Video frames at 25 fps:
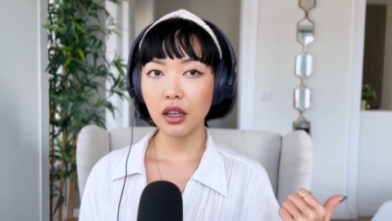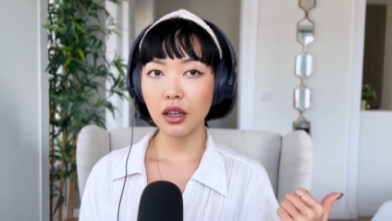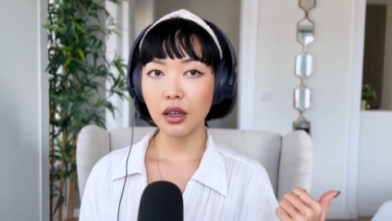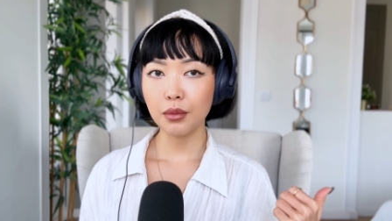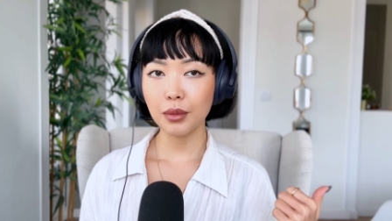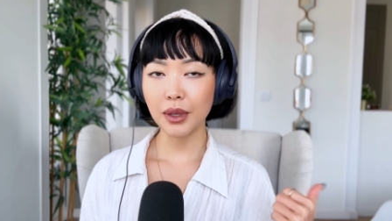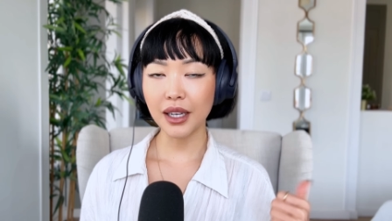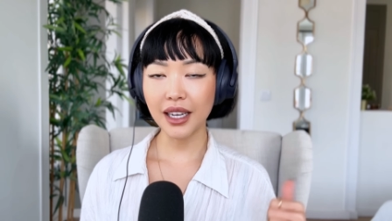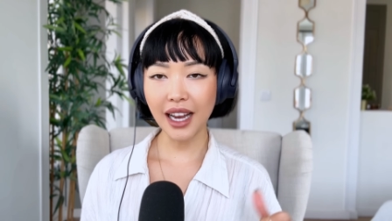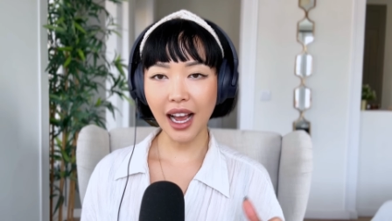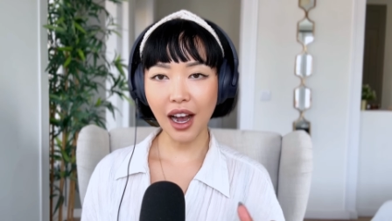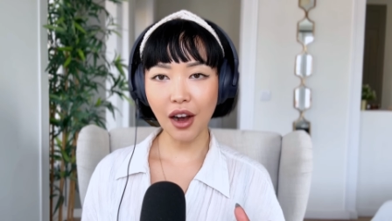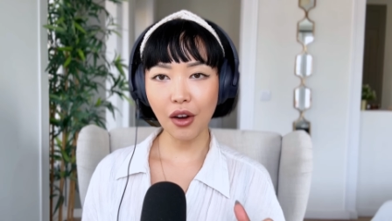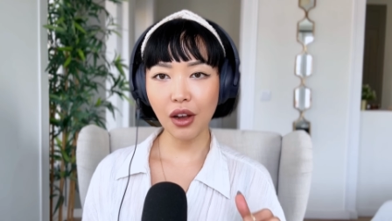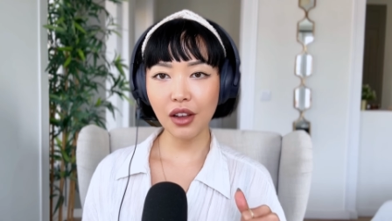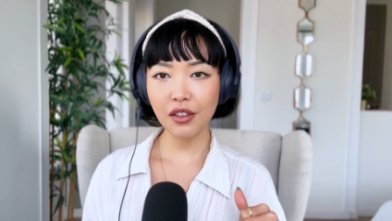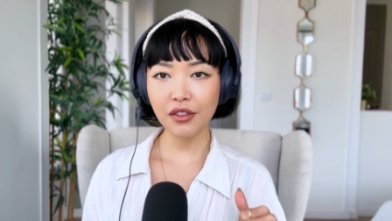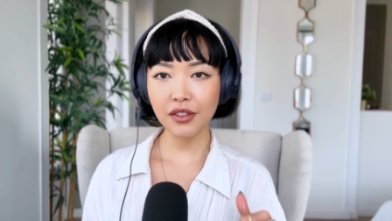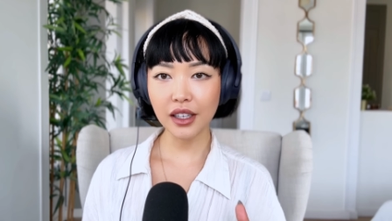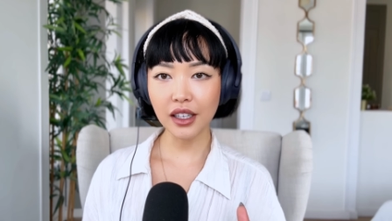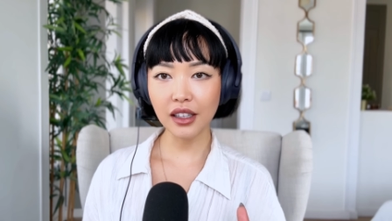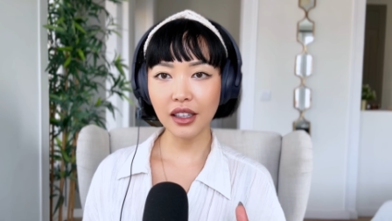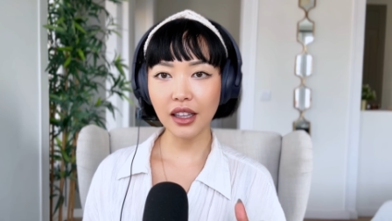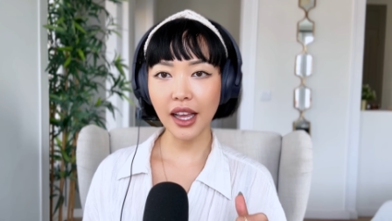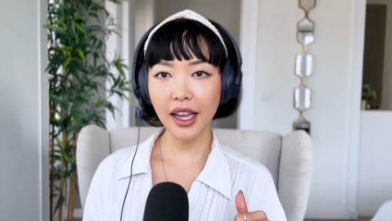but now I
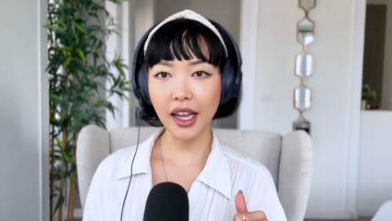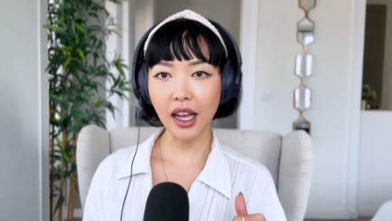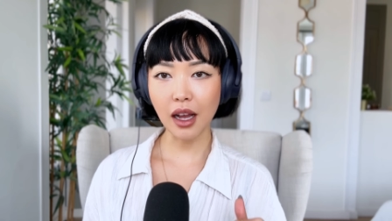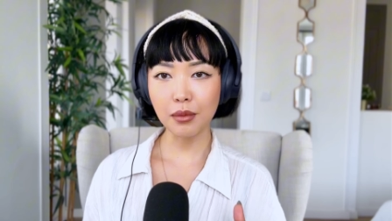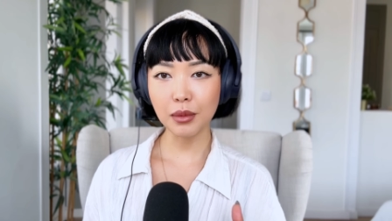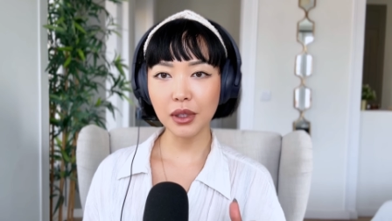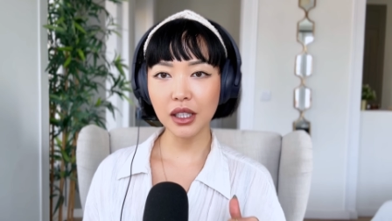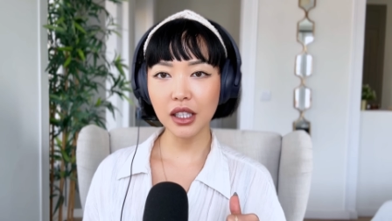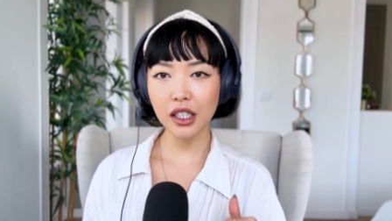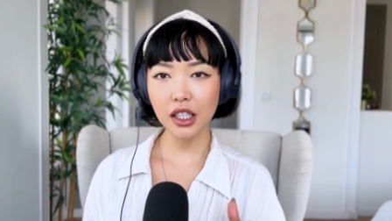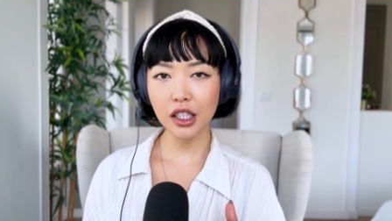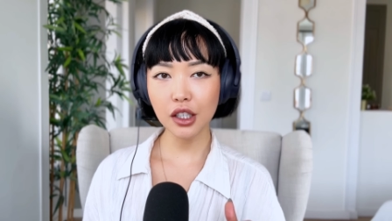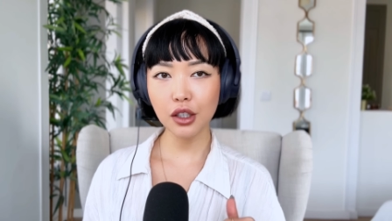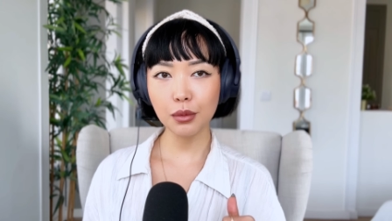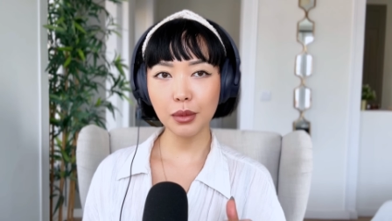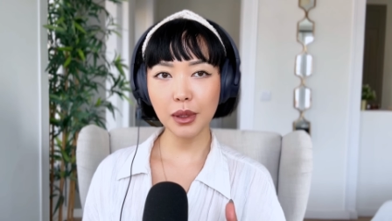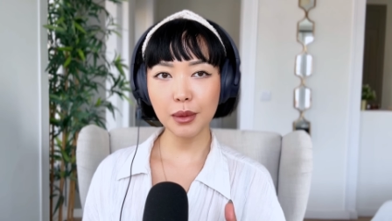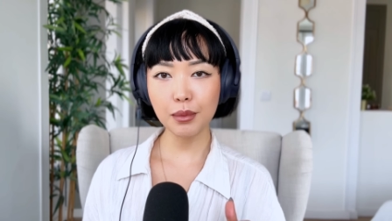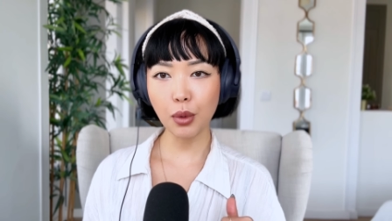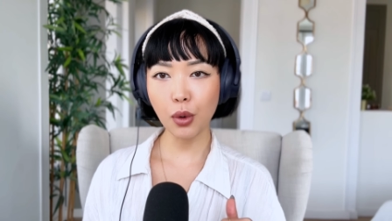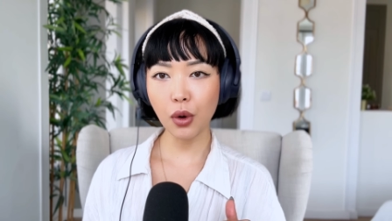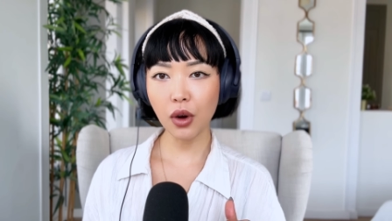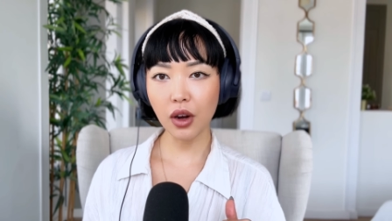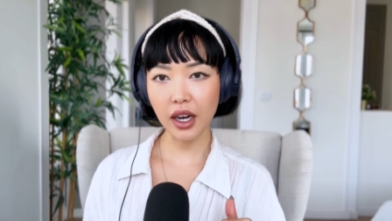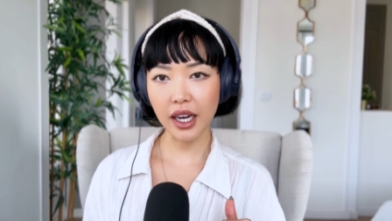feel like I'm a little bit
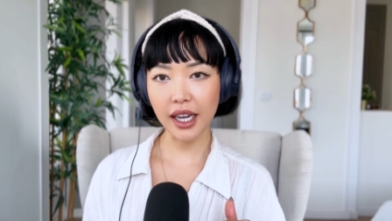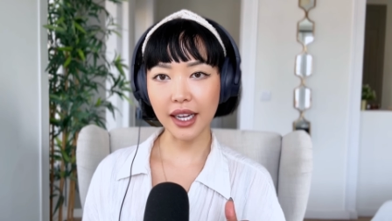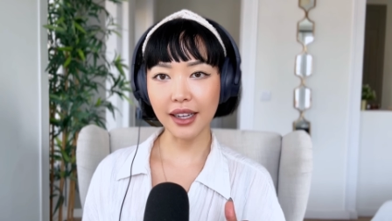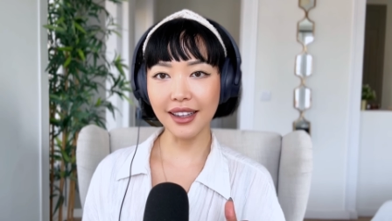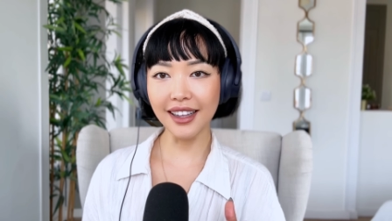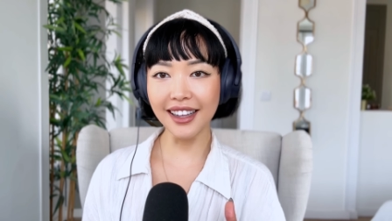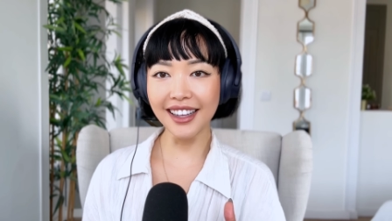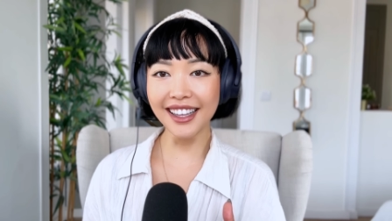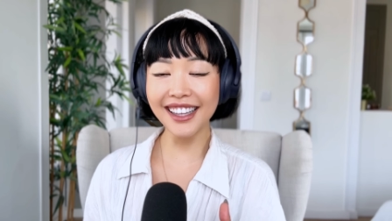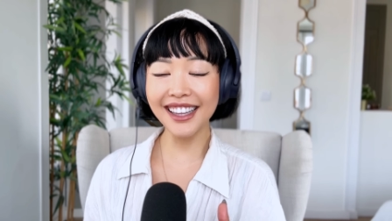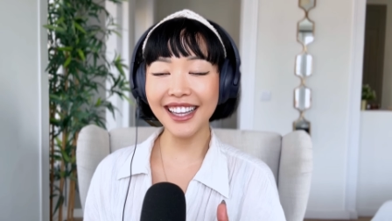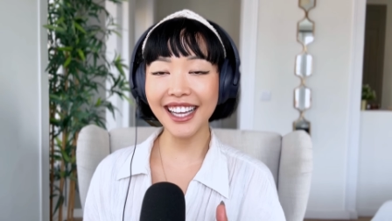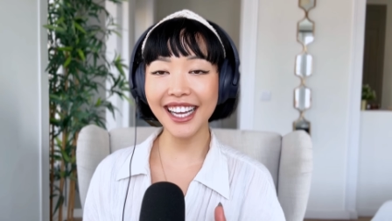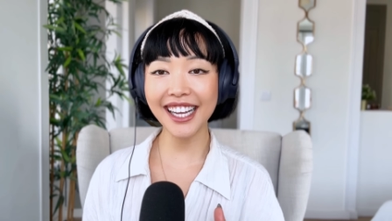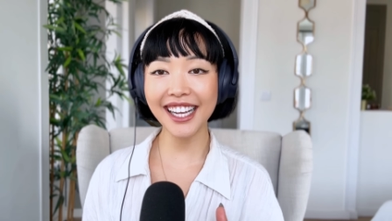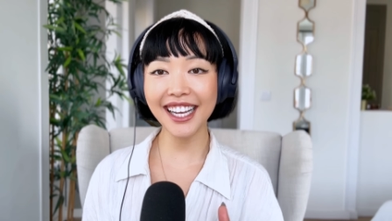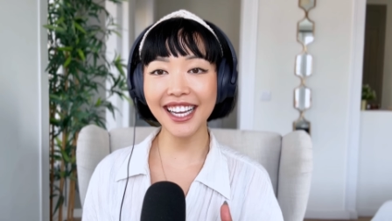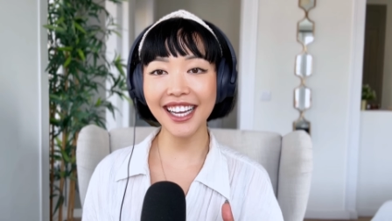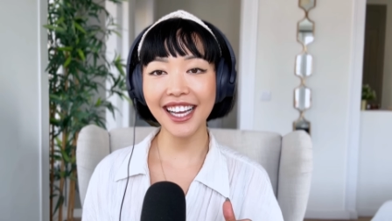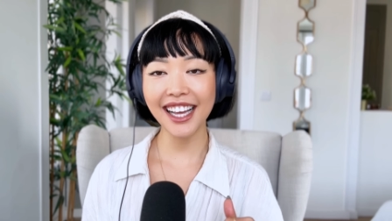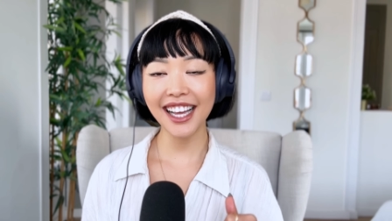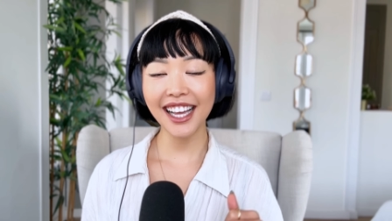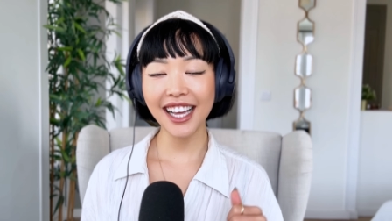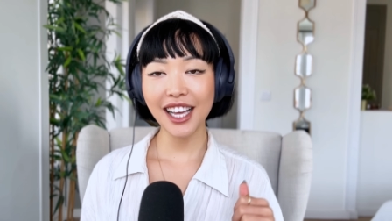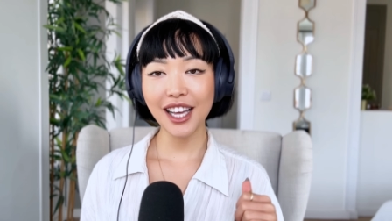boring, like
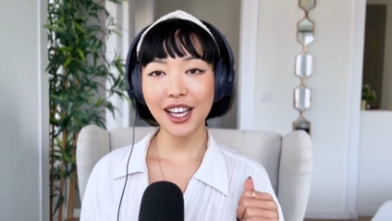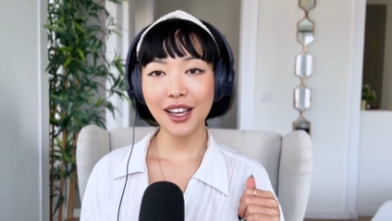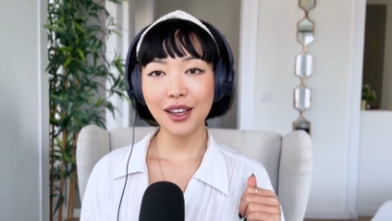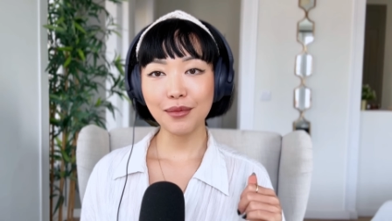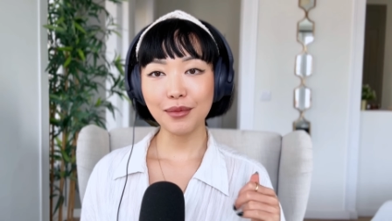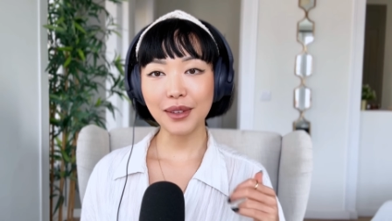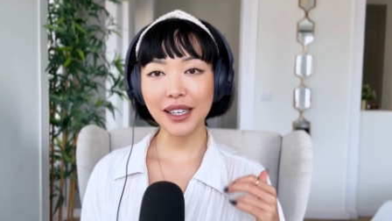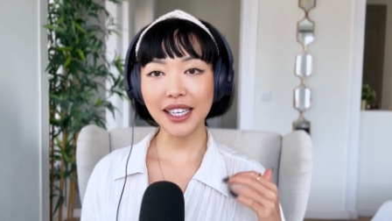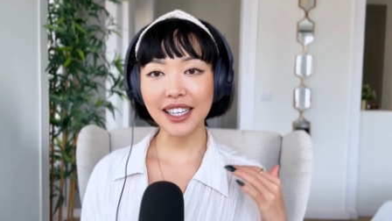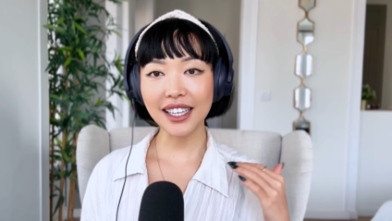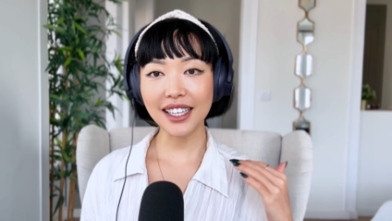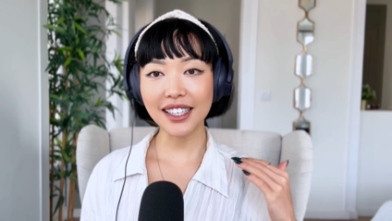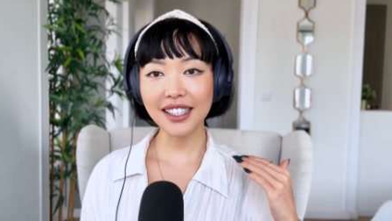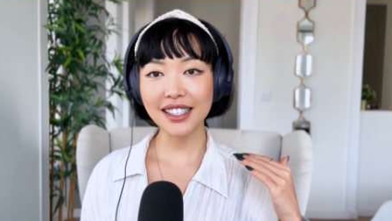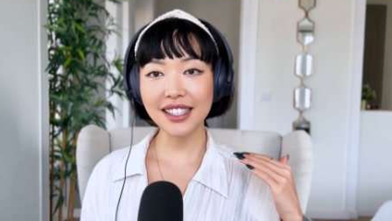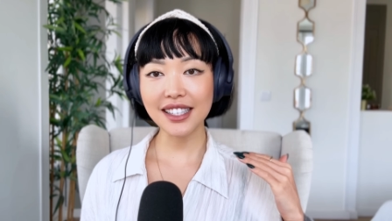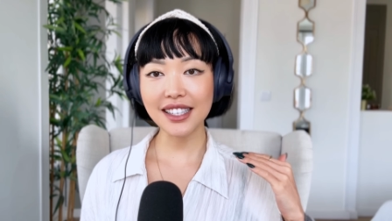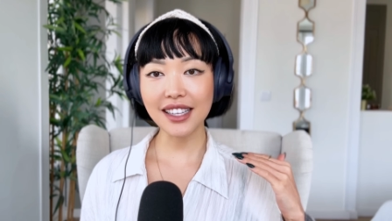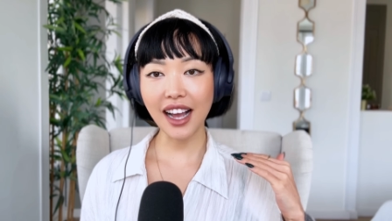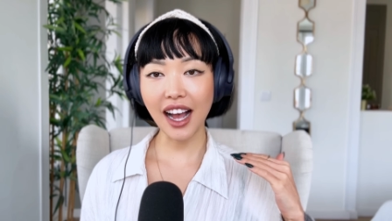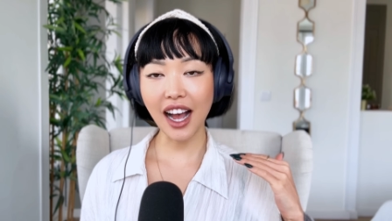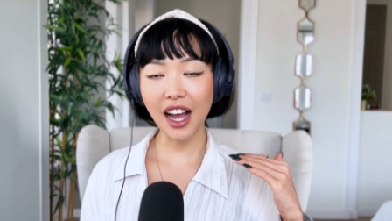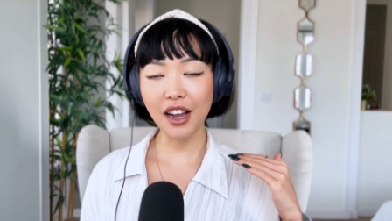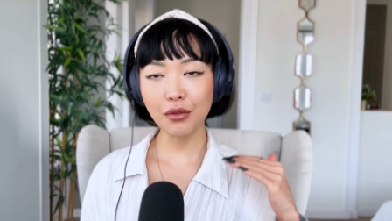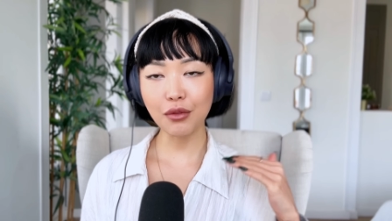because I